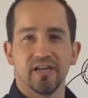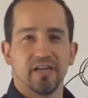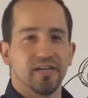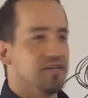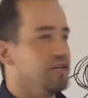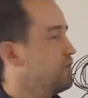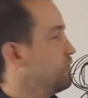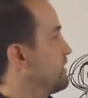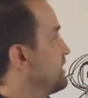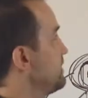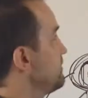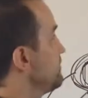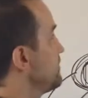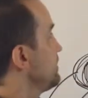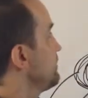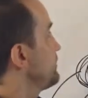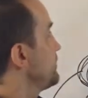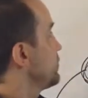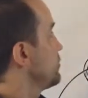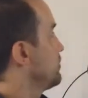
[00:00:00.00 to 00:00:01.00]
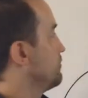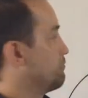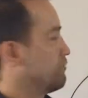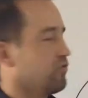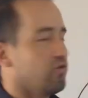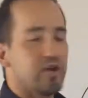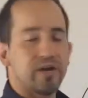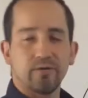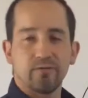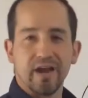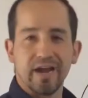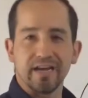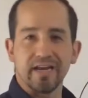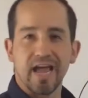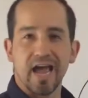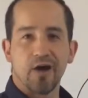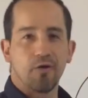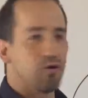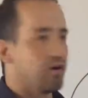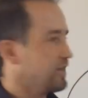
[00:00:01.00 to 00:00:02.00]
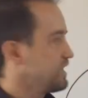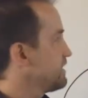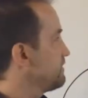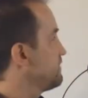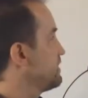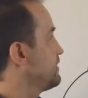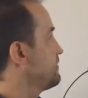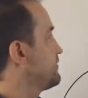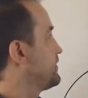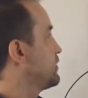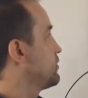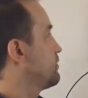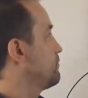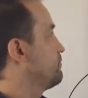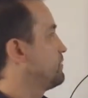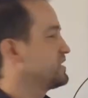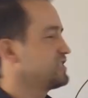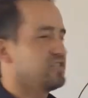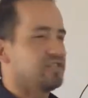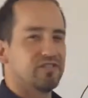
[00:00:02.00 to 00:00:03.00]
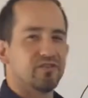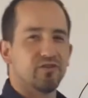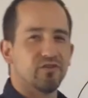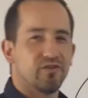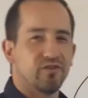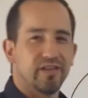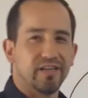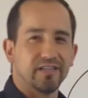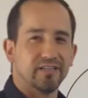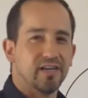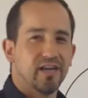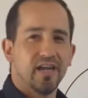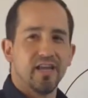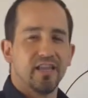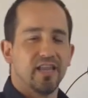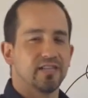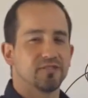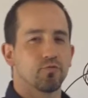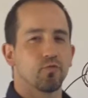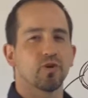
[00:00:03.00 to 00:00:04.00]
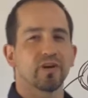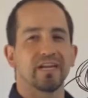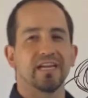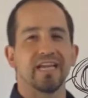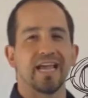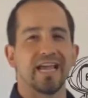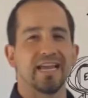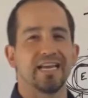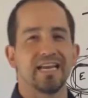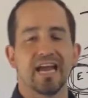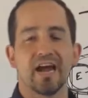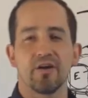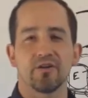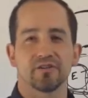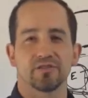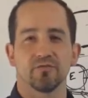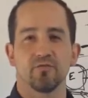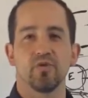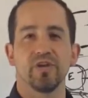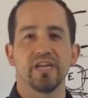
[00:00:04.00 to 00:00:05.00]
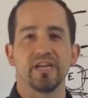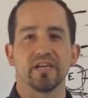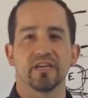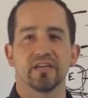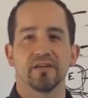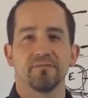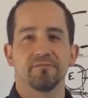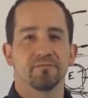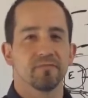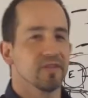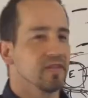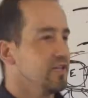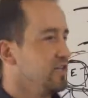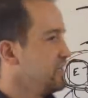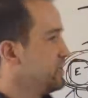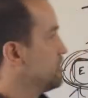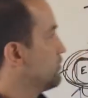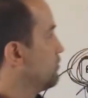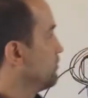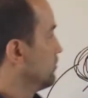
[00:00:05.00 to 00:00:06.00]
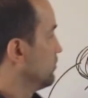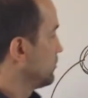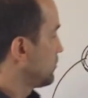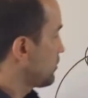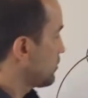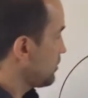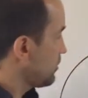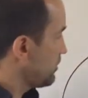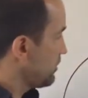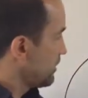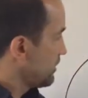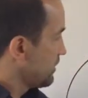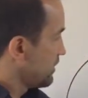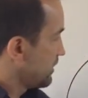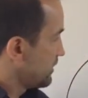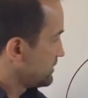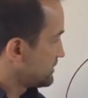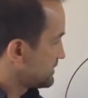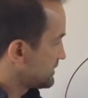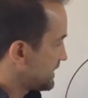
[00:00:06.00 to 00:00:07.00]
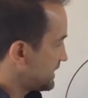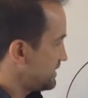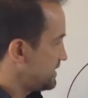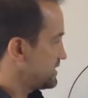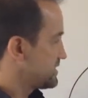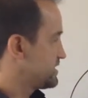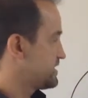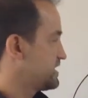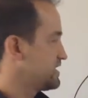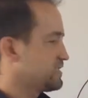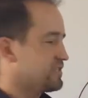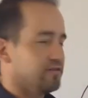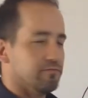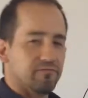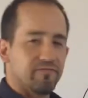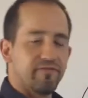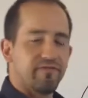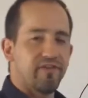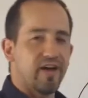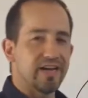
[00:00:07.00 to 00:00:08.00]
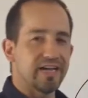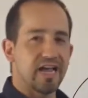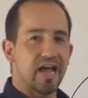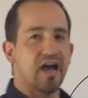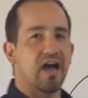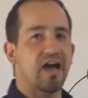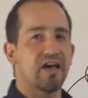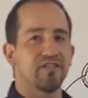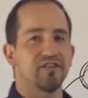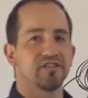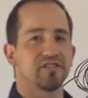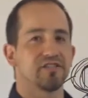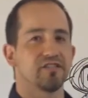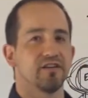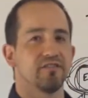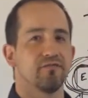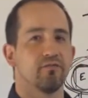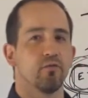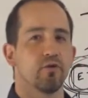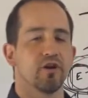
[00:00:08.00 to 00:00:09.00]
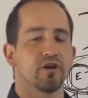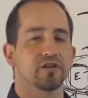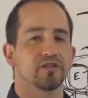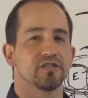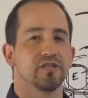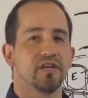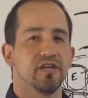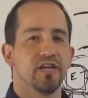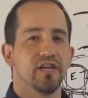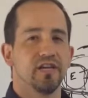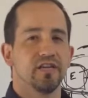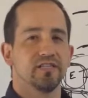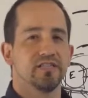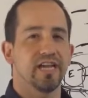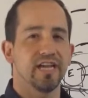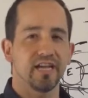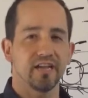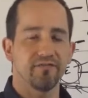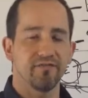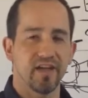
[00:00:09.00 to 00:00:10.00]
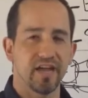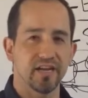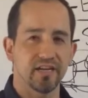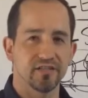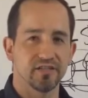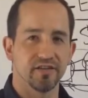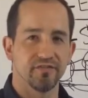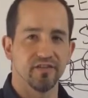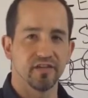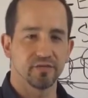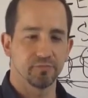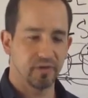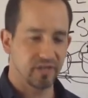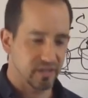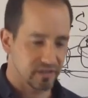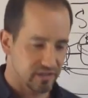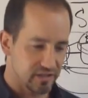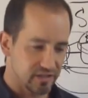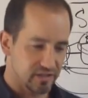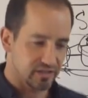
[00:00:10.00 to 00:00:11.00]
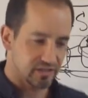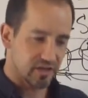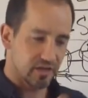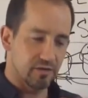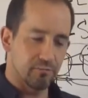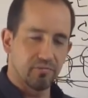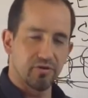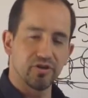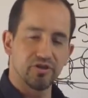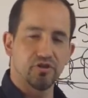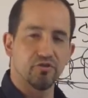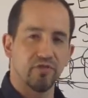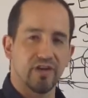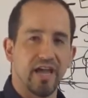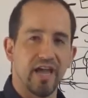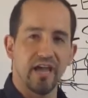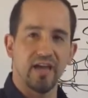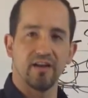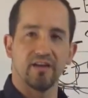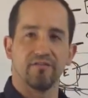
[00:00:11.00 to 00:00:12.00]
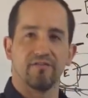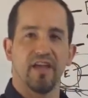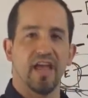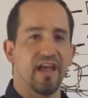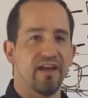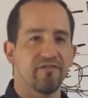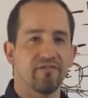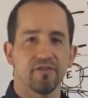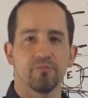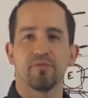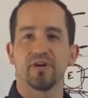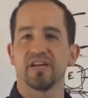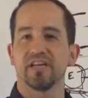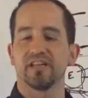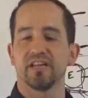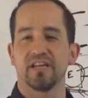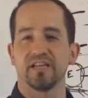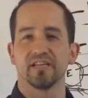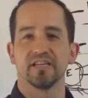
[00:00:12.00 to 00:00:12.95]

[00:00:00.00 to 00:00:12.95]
you know, even if you're an employee right now, or even if you're a business owner that's working 80 hours a week, you know, get the system, find out how this stuff works, take advantage of this, because this is going to put you ahead of everybody